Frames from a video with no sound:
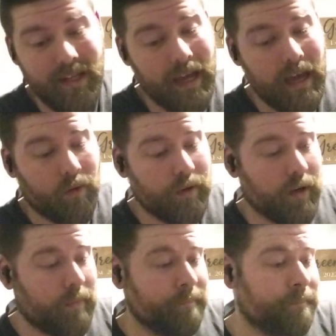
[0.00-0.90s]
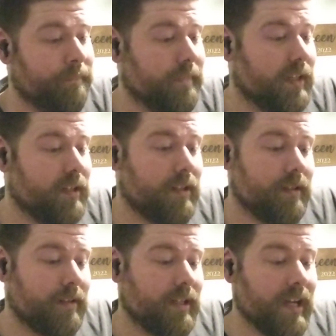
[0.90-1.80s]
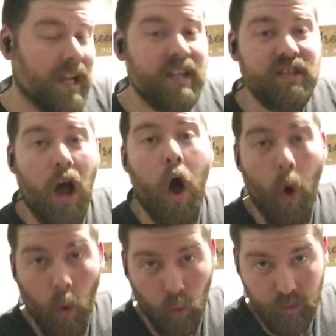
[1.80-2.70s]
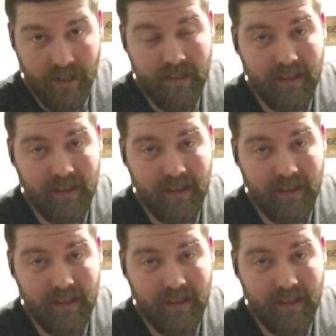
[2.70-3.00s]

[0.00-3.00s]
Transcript: I don't know. It's old.